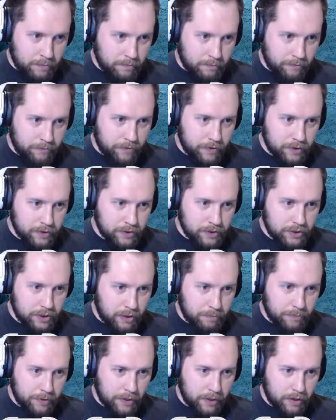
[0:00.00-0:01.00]
First
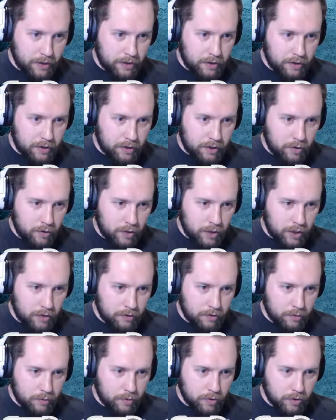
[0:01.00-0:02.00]
jump here, you can either
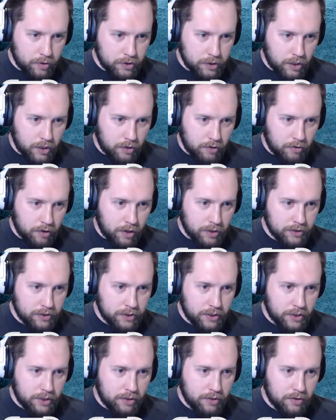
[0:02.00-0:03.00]
do a hook shot across
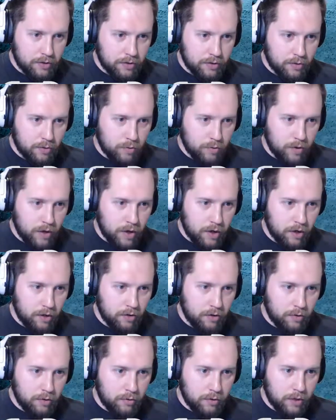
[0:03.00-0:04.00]
there, or you can
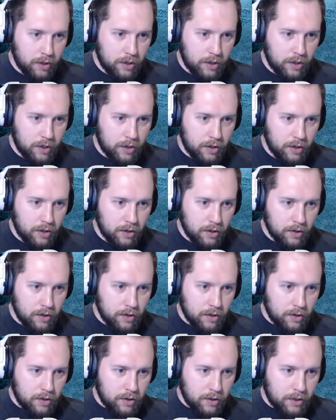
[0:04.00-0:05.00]
do
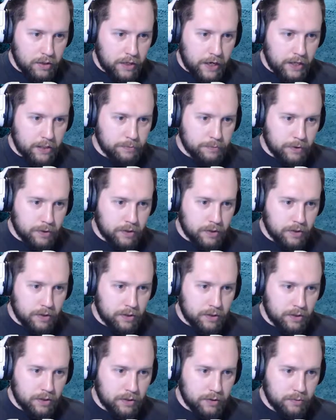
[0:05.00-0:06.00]
a dash bonk.
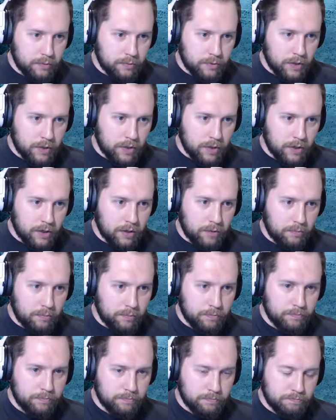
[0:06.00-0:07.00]

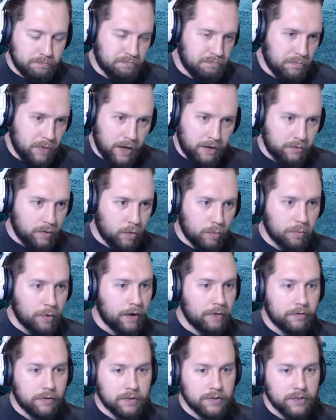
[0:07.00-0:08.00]
I have no
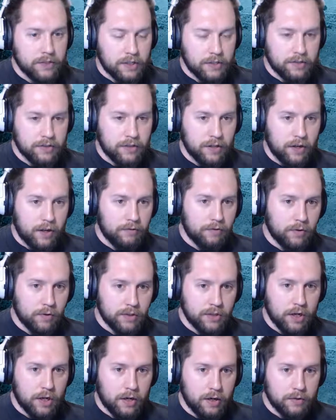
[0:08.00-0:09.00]
preference. I just didn't have hook
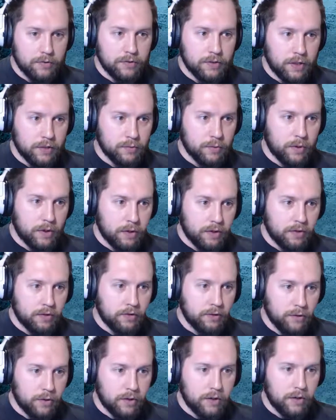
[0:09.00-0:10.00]
shot out, so that's why I didn't
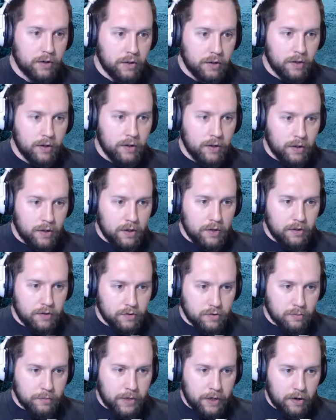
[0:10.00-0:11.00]
do it. This
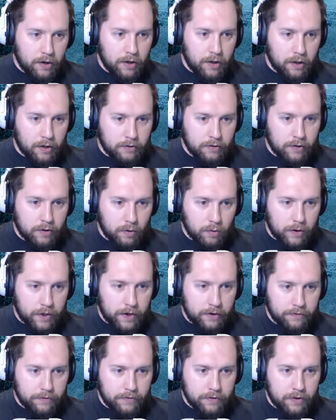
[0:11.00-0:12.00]
from here, I like to go
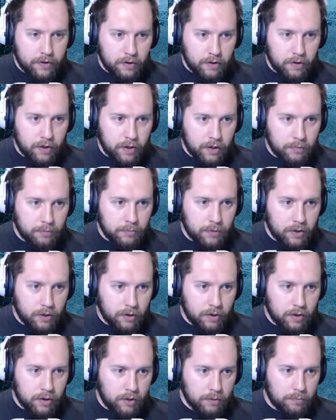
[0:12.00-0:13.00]
left, kill him,
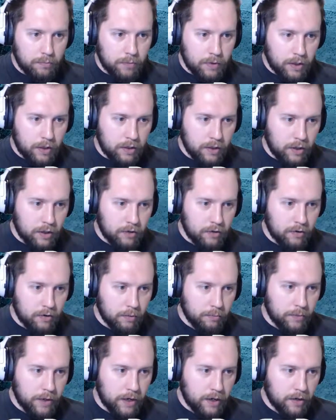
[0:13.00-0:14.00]
and then
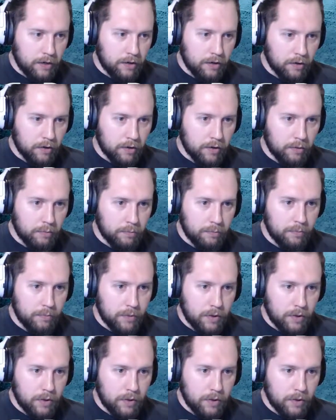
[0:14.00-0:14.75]
come back and kill him.